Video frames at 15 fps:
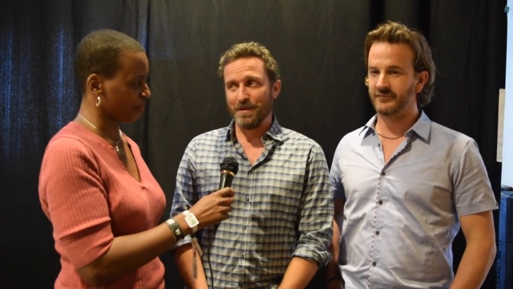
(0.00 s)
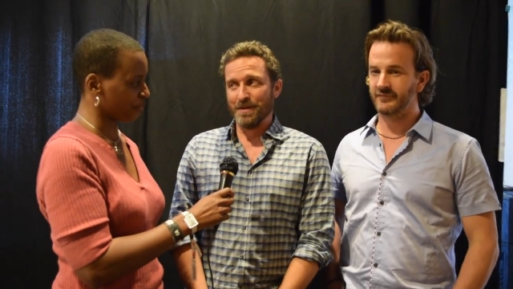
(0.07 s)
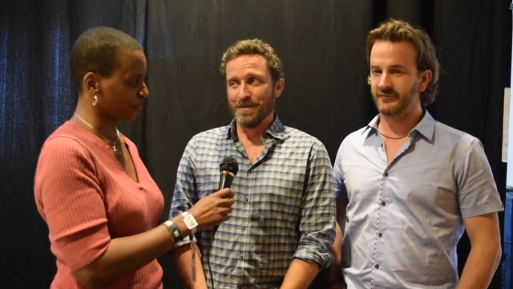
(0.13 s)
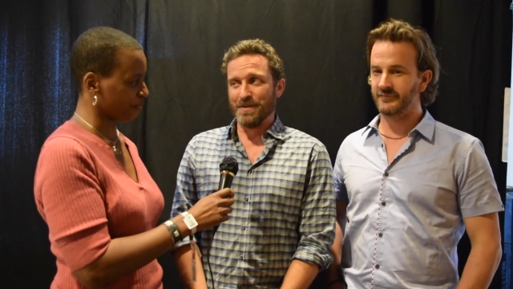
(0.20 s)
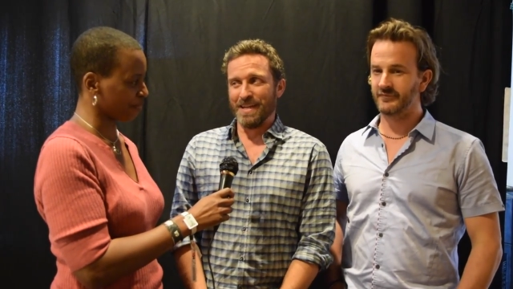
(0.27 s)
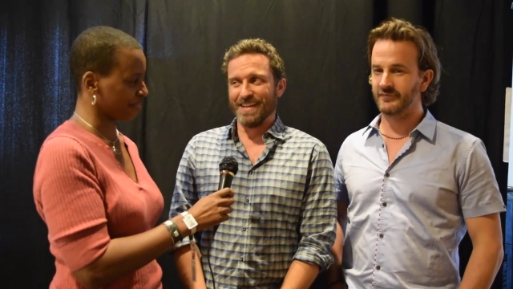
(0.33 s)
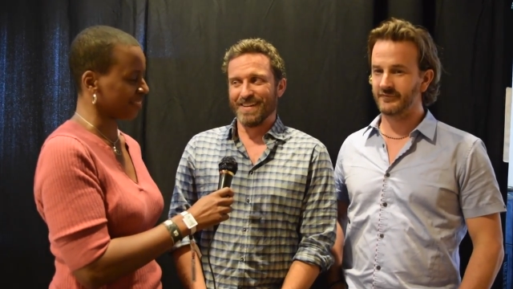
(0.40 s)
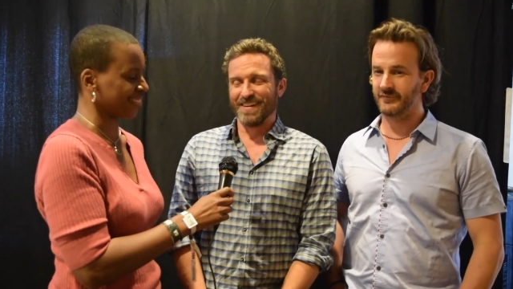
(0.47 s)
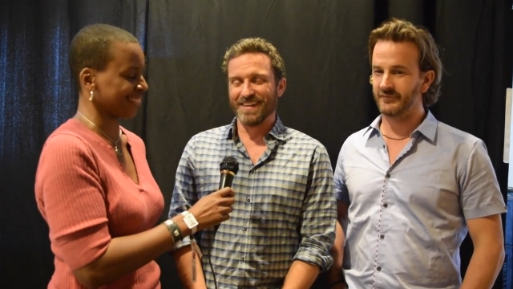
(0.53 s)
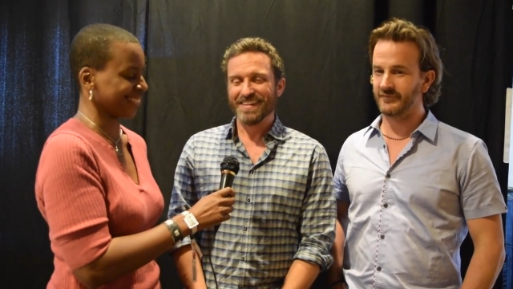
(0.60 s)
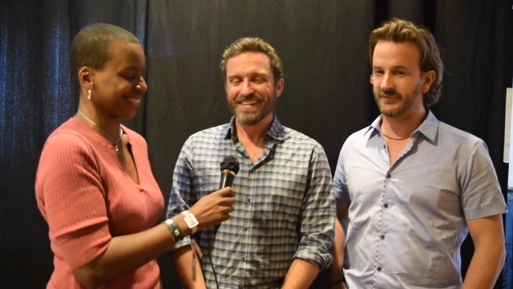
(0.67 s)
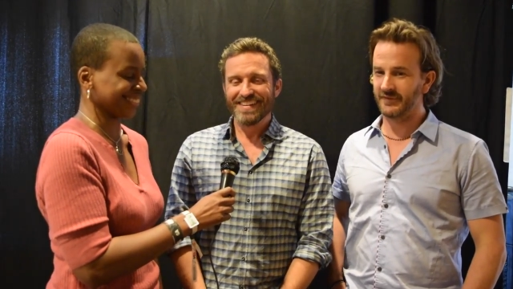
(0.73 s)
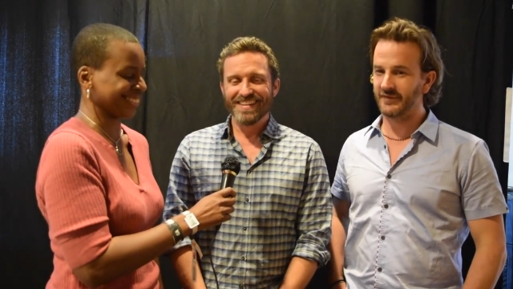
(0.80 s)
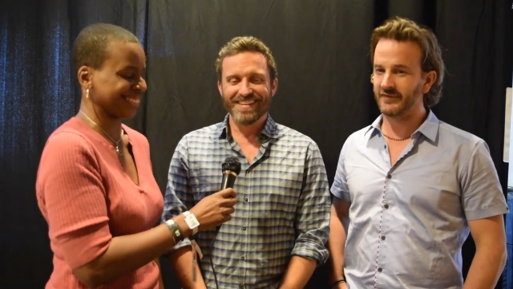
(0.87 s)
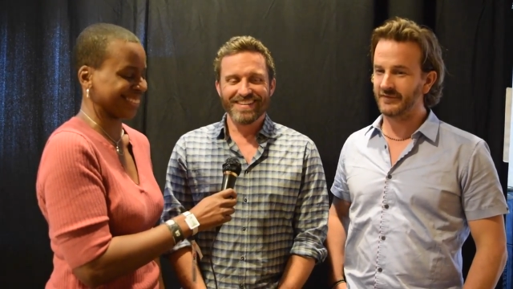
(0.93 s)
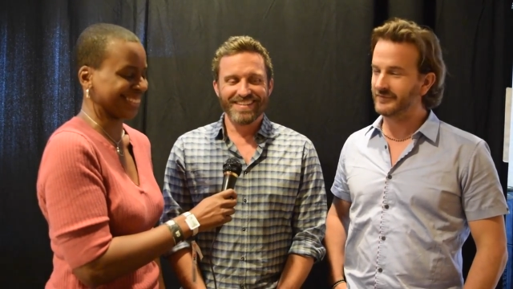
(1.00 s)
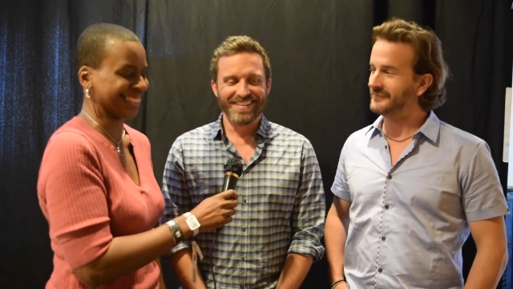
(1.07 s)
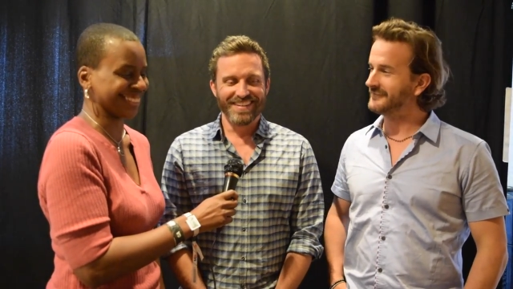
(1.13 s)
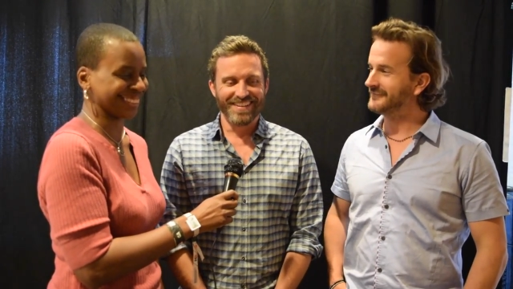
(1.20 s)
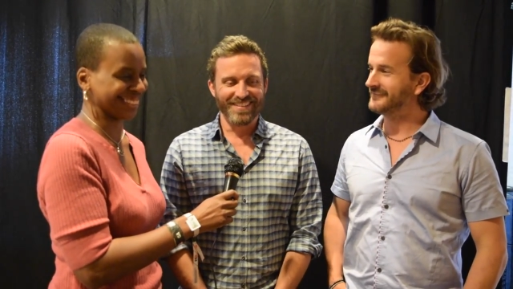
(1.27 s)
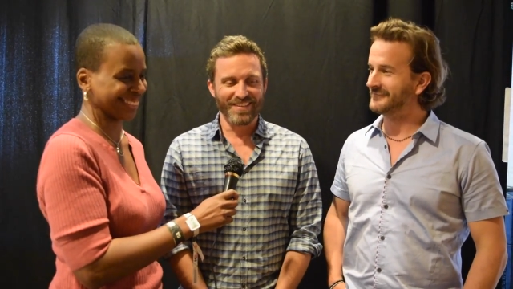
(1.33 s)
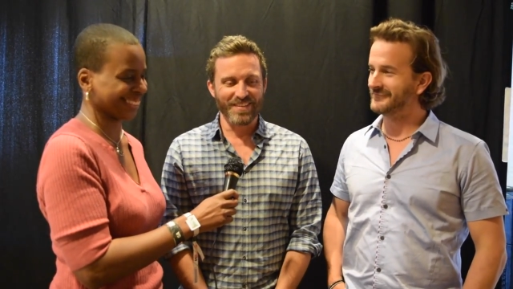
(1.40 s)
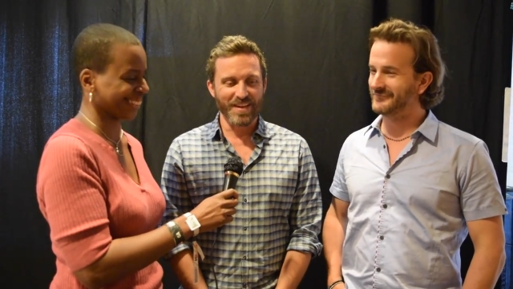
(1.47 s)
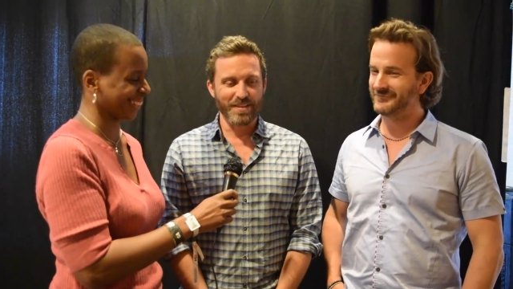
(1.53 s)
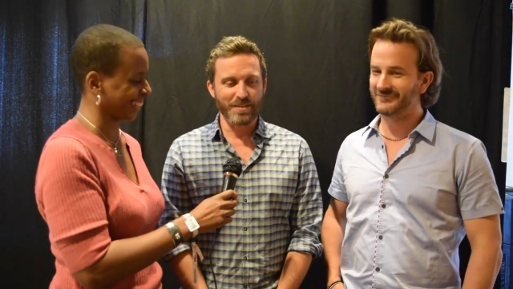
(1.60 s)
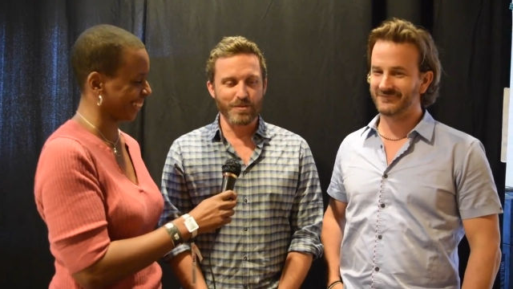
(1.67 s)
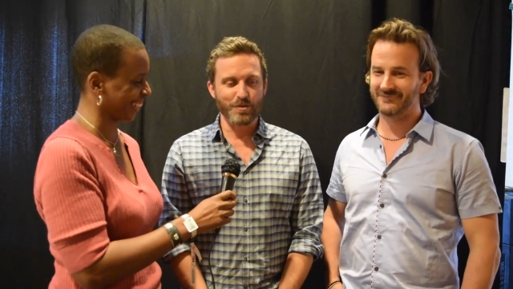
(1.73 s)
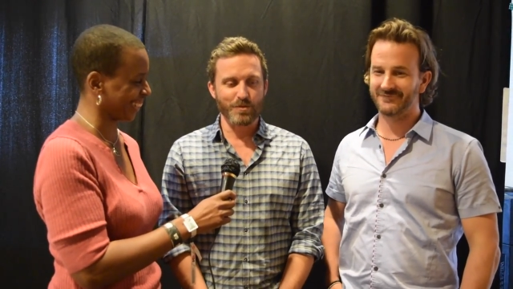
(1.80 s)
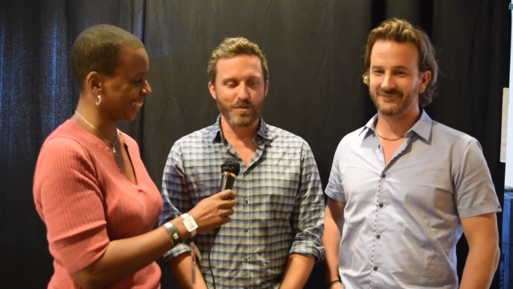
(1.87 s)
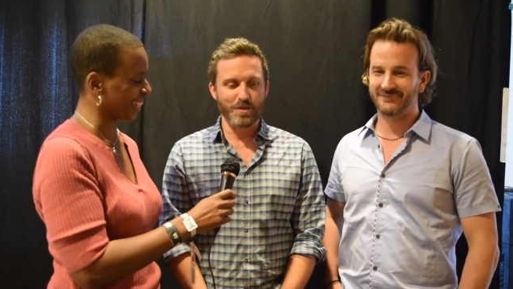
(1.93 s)
Speaker 1: who we are. uh, so we thought
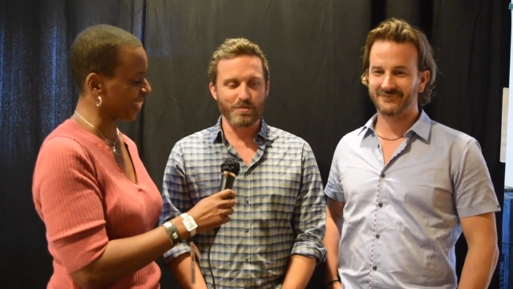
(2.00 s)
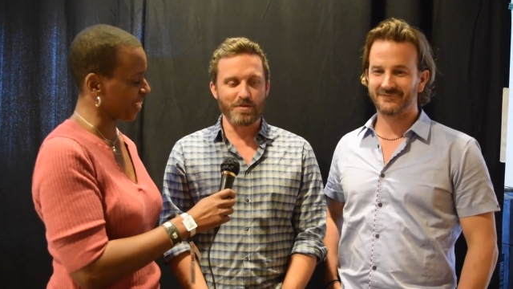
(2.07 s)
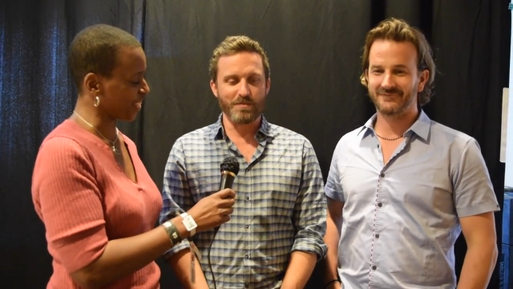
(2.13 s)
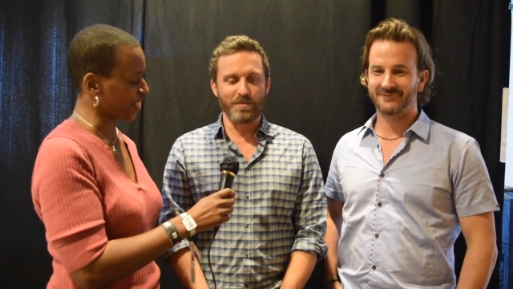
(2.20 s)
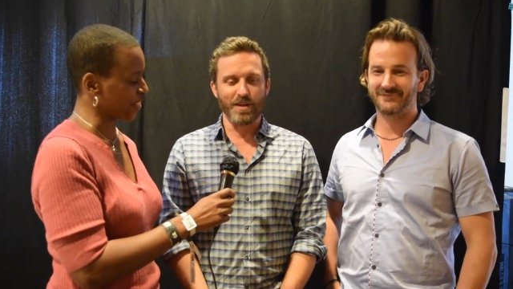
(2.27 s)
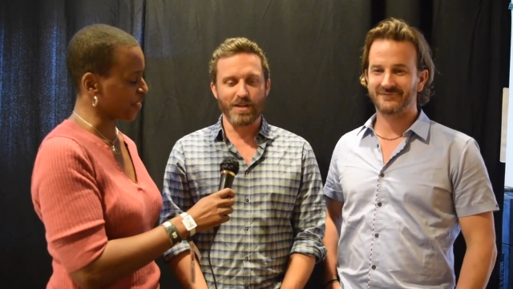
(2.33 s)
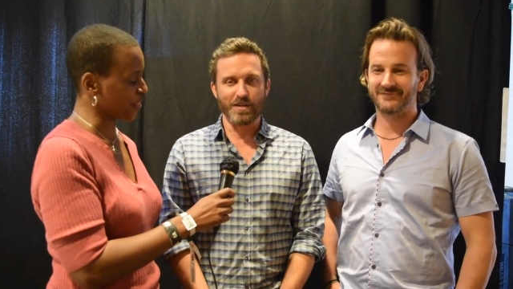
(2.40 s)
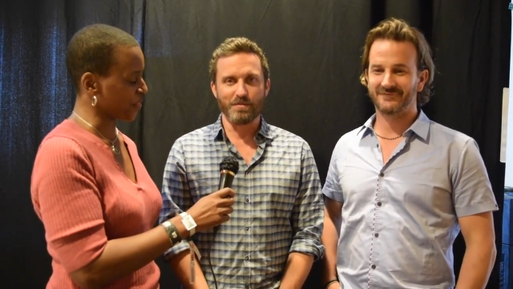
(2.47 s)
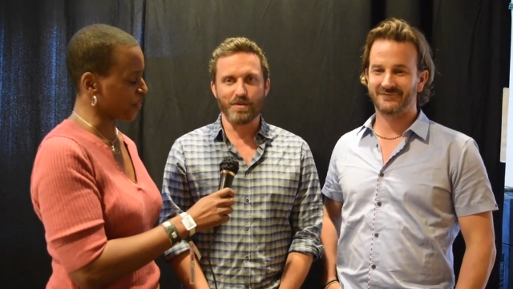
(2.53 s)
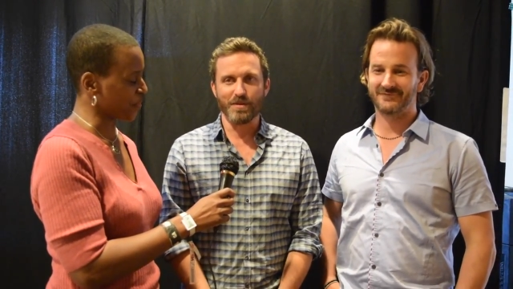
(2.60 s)
this, this would be funny to